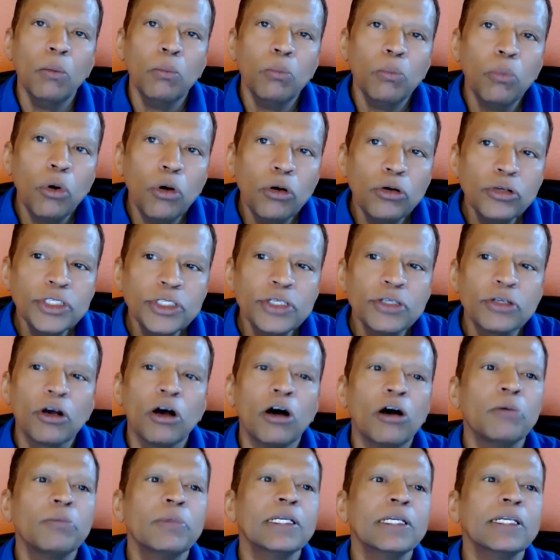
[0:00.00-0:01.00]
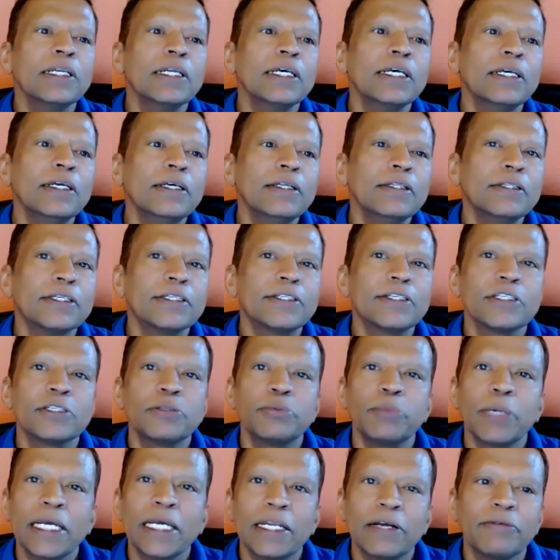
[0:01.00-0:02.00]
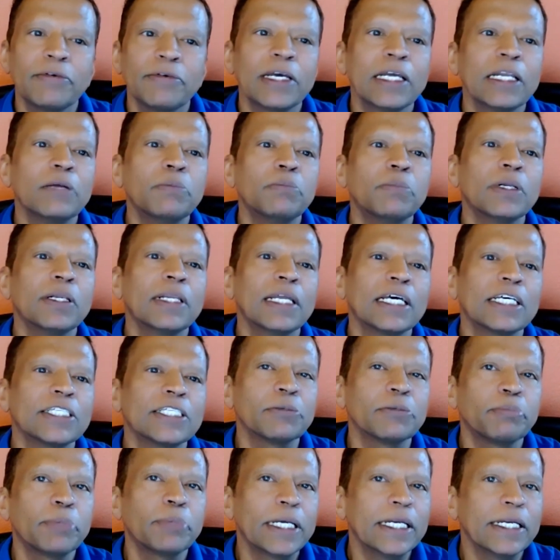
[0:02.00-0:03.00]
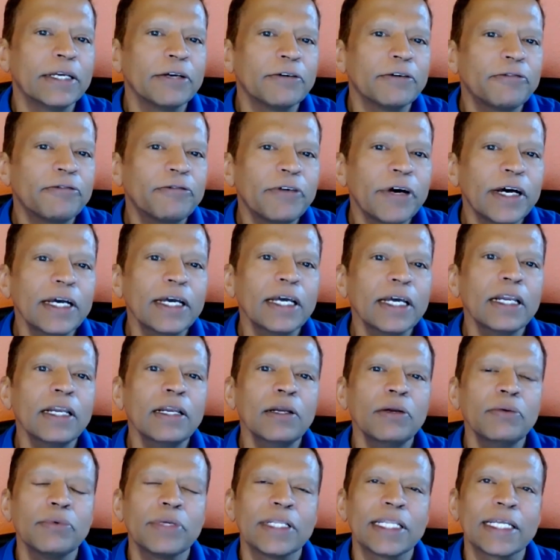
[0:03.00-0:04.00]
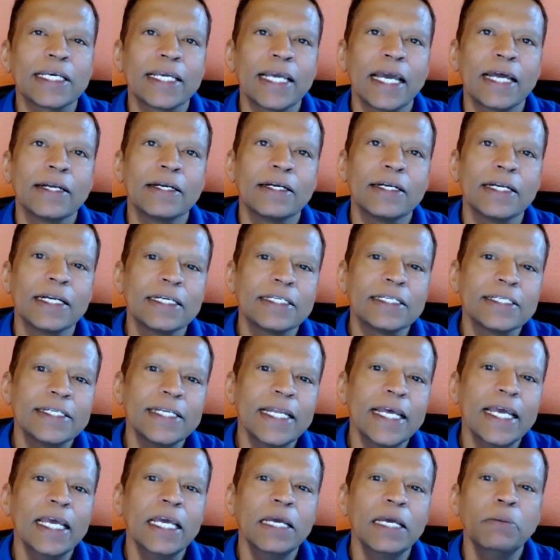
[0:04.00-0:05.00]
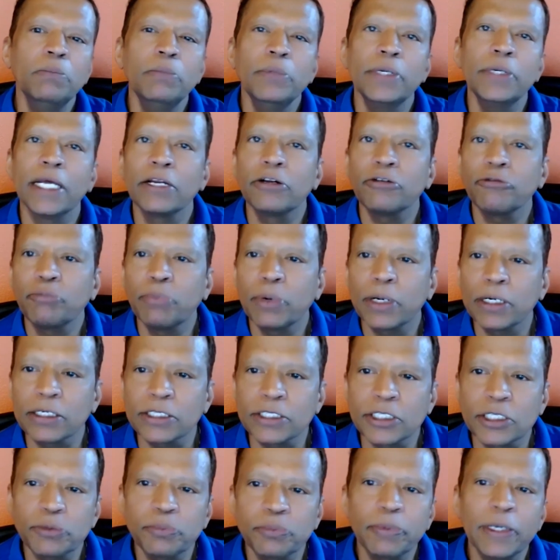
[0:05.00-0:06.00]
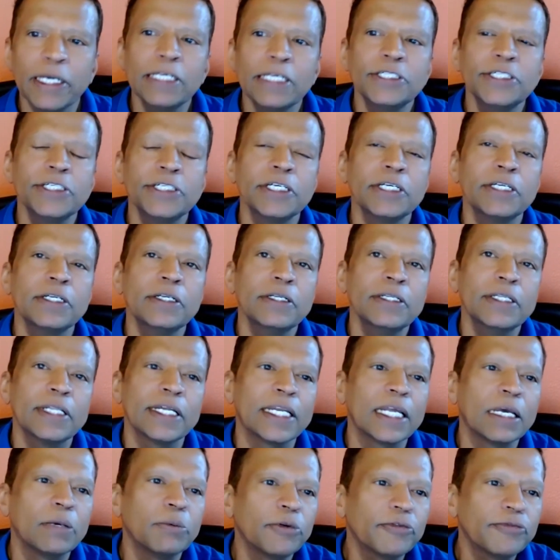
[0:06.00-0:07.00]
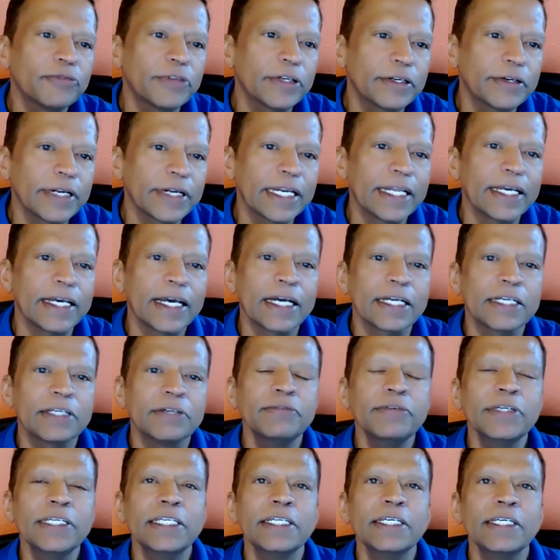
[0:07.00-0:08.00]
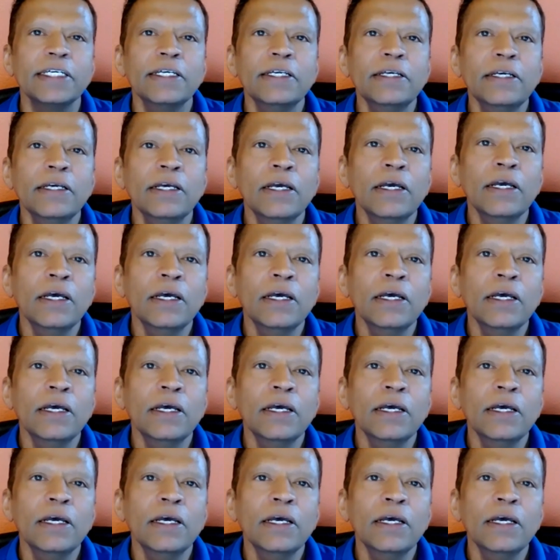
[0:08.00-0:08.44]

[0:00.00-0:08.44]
Most commonly, this is made available a PDF file with the candidate's name, date of participation, the name of the training activity,